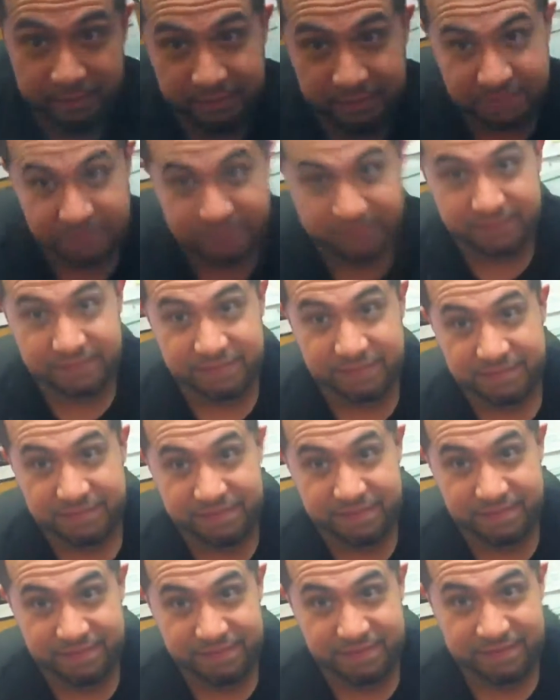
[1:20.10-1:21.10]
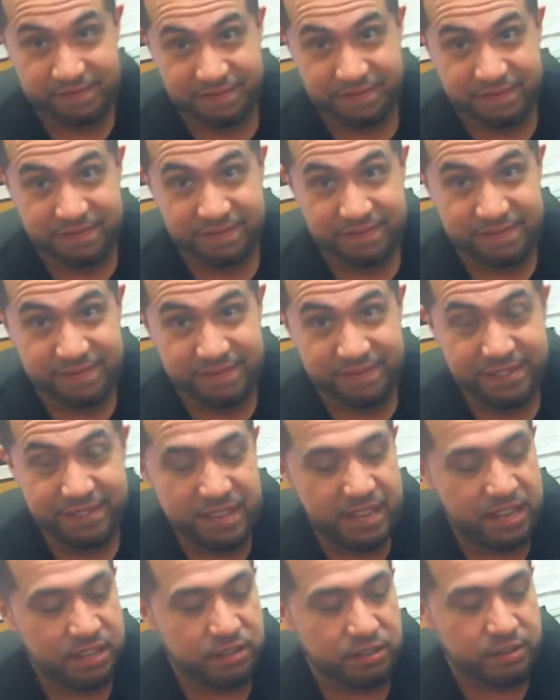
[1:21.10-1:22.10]
P.S. I hate my voice on video too.
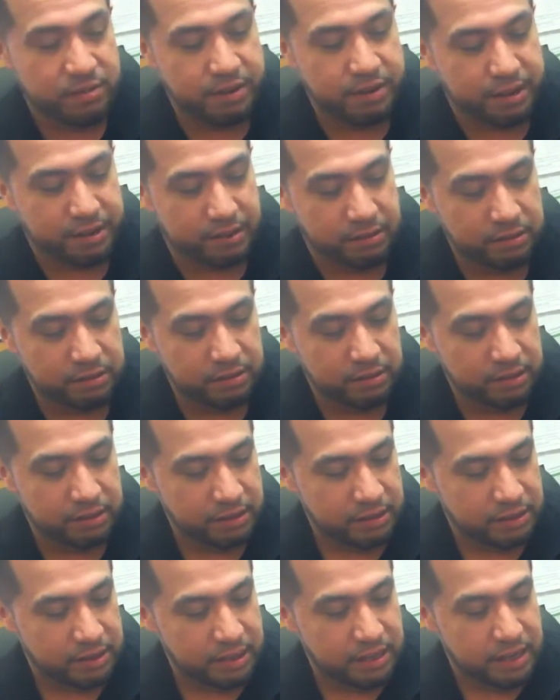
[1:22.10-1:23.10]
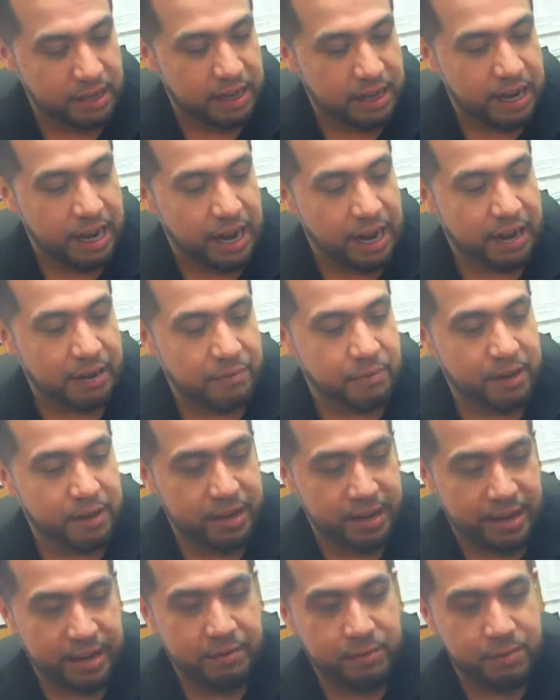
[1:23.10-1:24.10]
Yeah, so do I. So this is gonna go nowhere. I
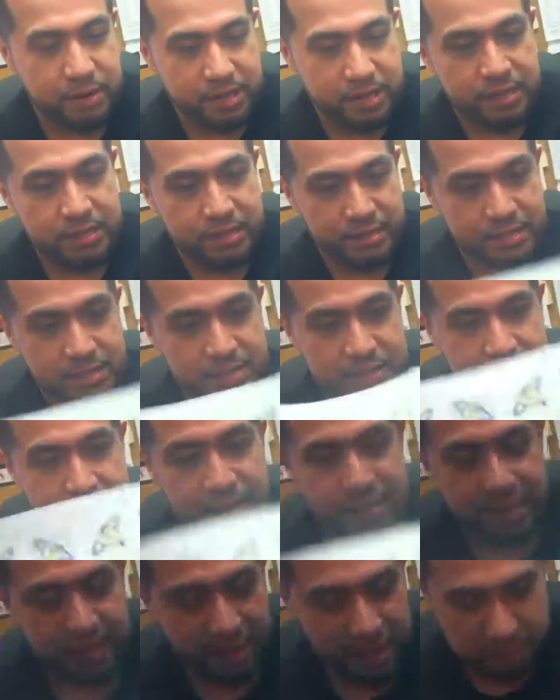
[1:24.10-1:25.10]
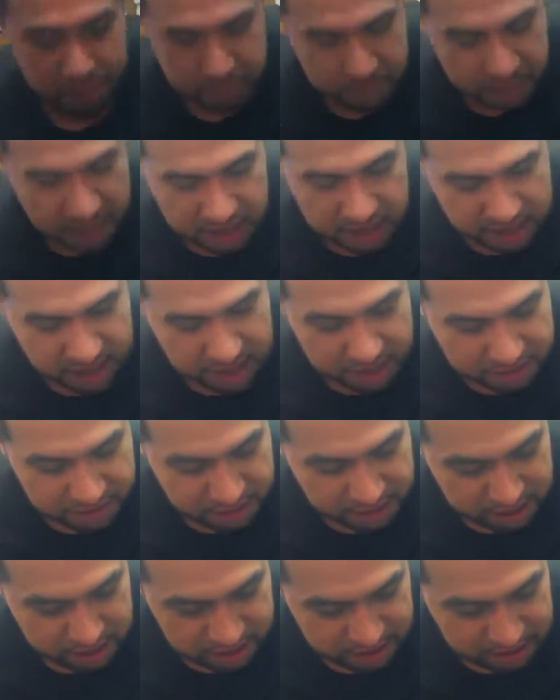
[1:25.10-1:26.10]
want. I want. Isn't that like really cute?
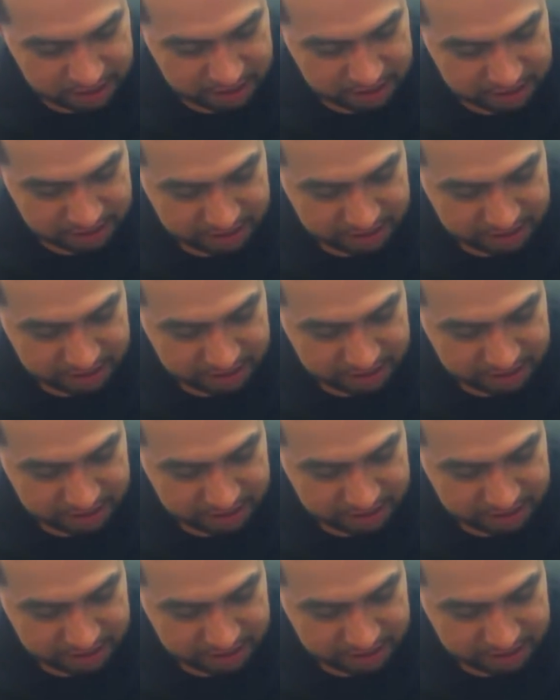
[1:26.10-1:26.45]
Oh my